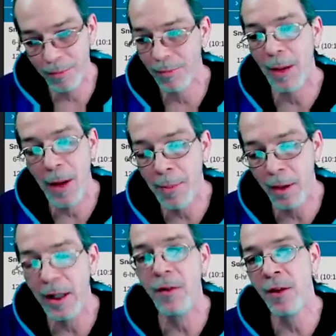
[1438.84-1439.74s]
I'm not
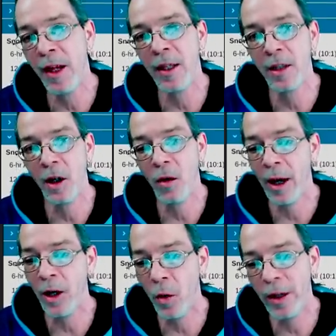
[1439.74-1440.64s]
believing that, though. I
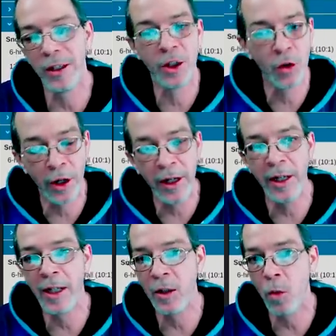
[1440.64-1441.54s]
know it's
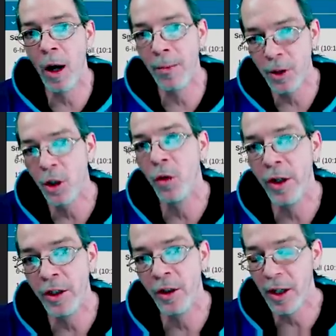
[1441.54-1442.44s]
trending. That's why I'm showing
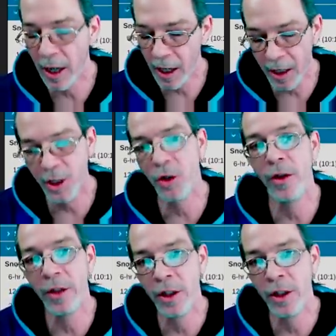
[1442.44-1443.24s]
it to you. I got to show you the